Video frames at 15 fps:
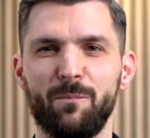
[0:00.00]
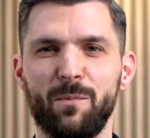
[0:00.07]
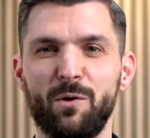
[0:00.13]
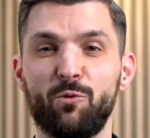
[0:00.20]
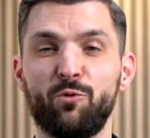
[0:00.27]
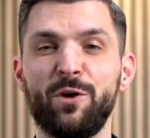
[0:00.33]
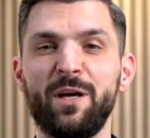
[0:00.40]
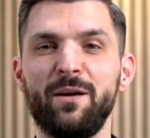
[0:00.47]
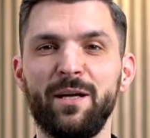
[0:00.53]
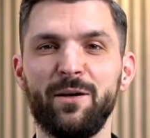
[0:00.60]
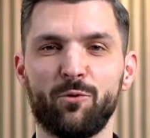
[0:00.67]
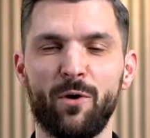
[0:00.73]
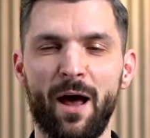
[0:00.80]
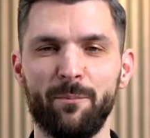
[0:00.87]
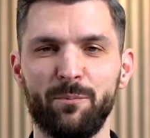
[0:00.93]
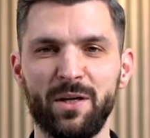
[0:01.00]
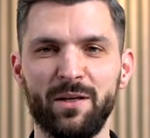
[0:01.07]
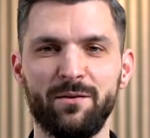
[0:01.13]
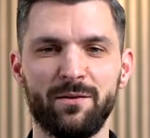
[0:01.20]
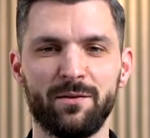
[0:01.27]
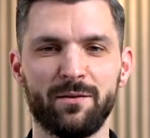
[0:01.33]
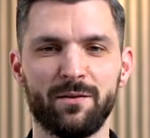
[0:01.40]
really
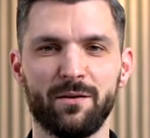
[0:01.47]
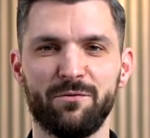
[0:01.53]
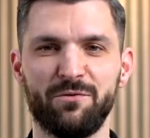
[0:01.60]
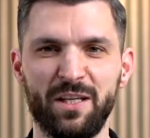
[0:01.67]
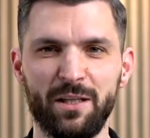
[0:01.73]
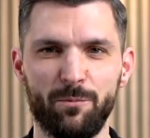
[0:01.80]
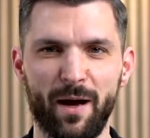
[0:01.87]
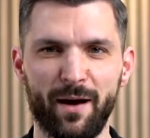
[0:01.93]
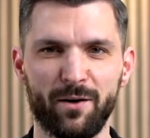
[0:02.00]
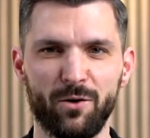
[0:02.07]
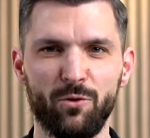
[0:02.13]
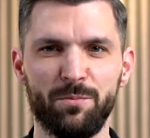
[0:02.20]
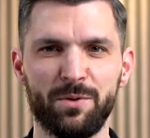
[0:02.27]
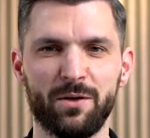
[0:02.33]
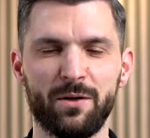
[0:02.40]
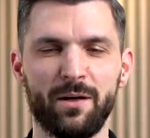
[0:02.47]
rapid feedback loop